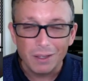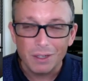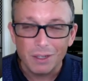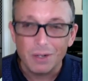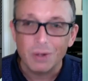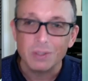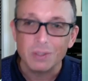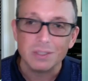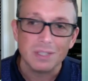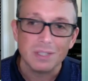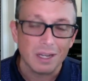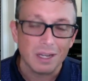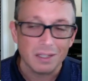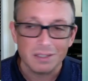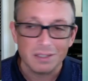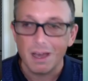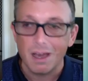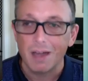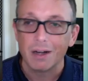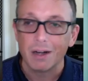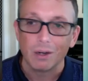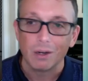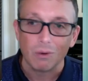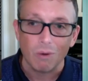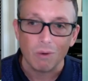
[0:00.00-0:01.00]
it's not
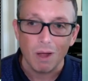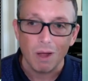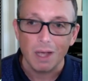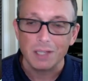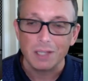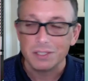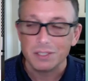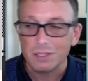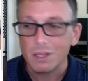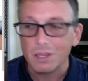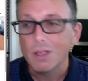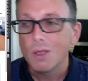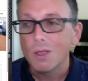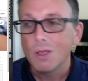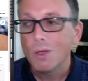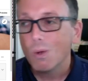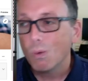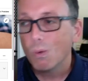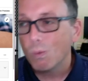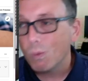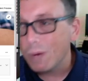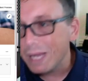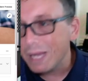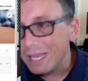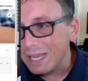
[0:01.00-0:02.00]
taught across
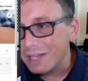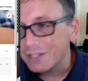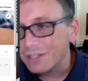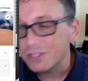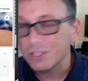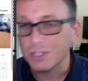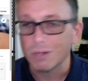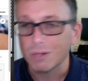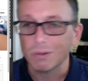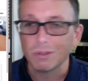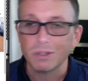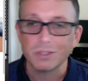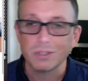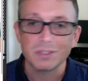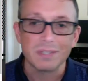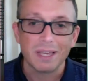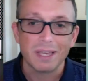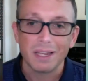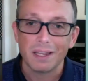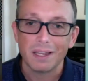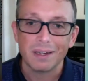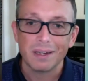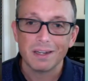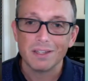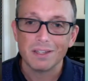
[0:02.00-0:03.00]
weeks, so
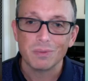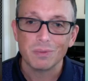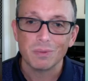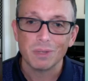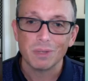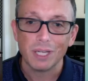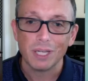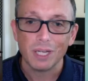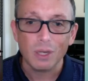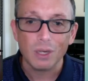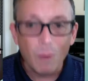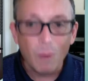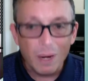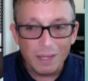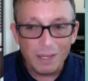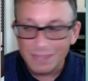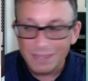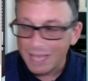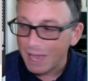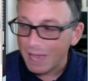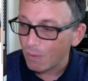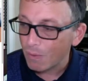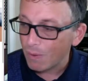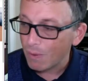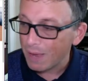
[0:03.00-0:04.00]
it doesn't really equate
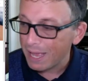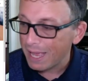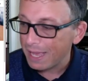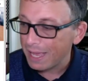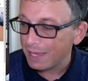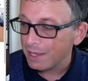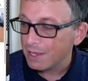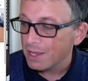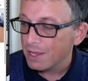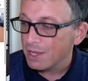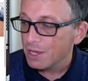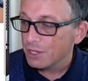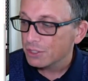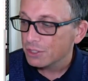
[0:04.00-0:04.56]
that way.